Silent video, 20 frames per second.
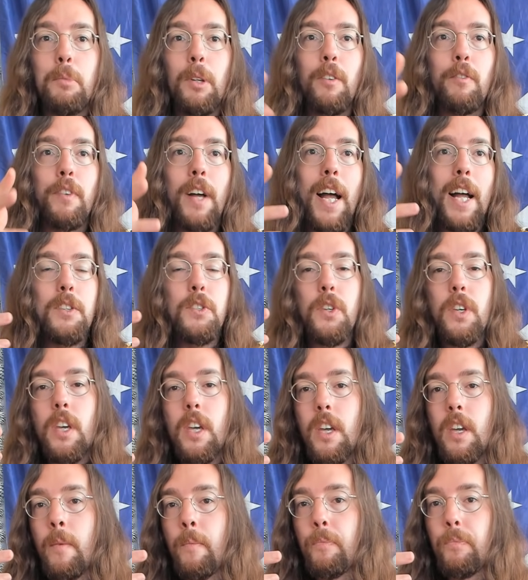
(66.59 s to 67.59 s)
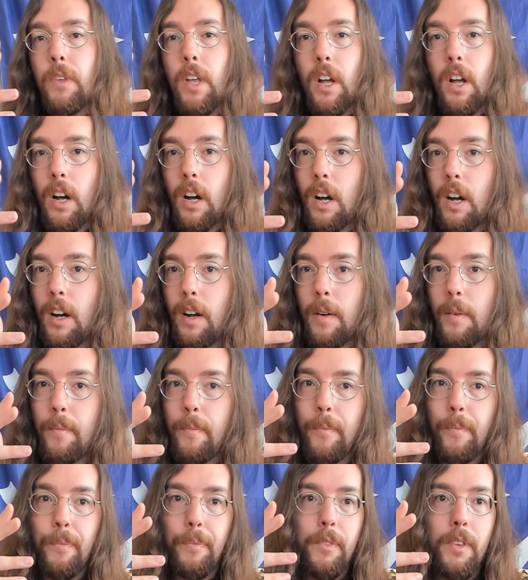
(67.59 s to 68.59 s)
Blavatsky
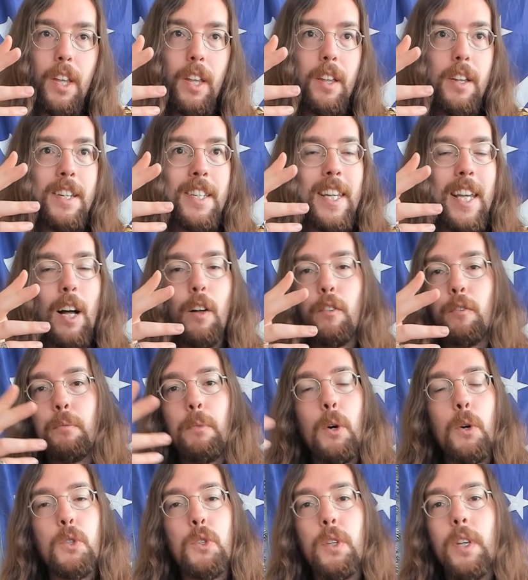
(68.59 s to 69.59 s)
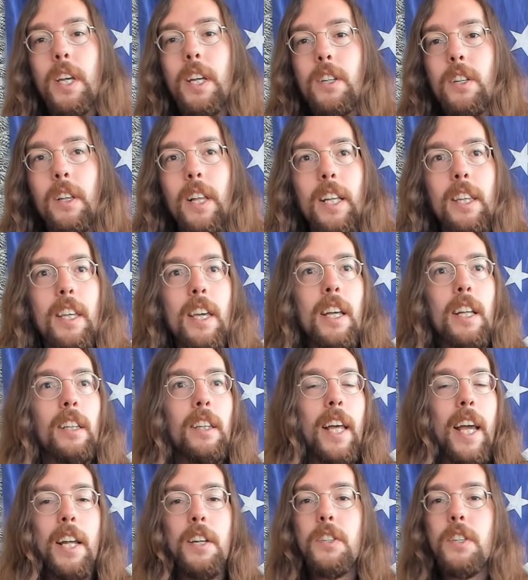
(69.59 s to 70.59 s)
um, delved mostly into like the
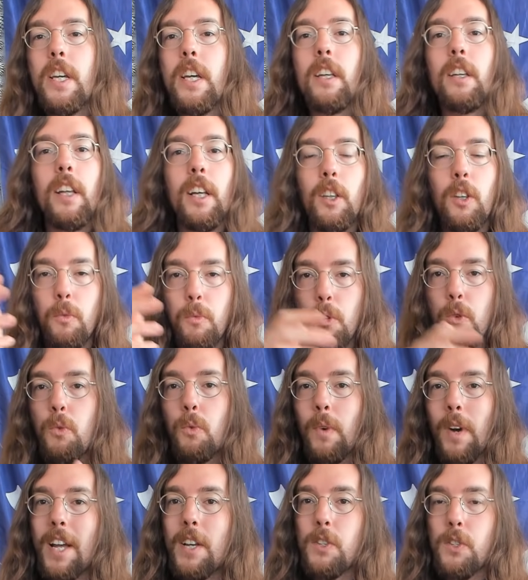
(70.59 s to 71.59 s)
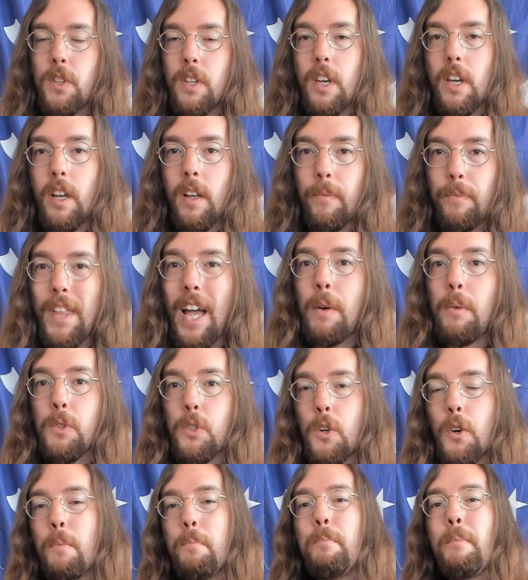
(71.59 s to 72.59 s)
Atlantean, like the root race thing. That
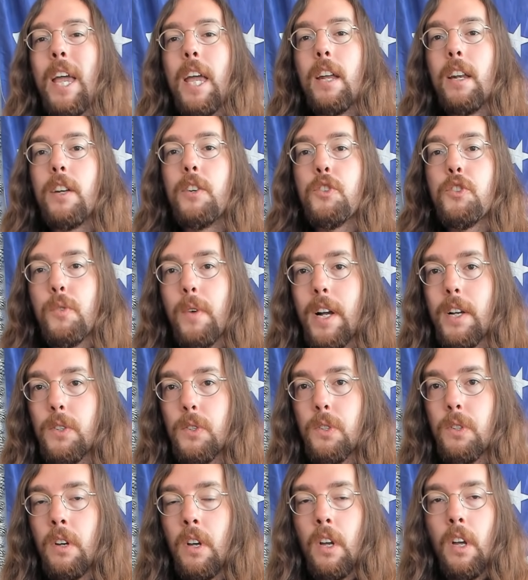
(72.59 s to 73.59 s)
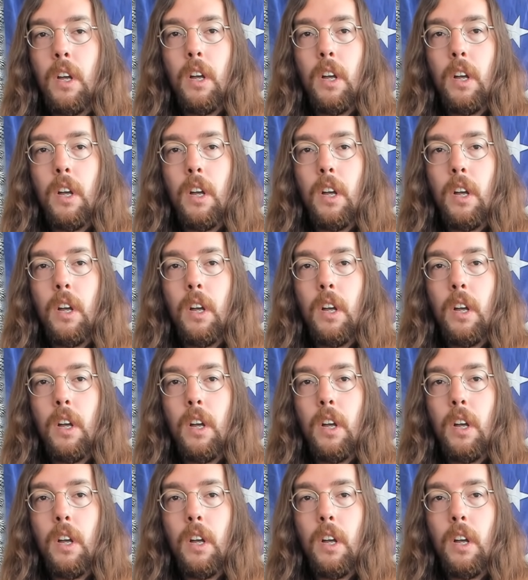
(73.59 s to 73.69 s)
was her main interest.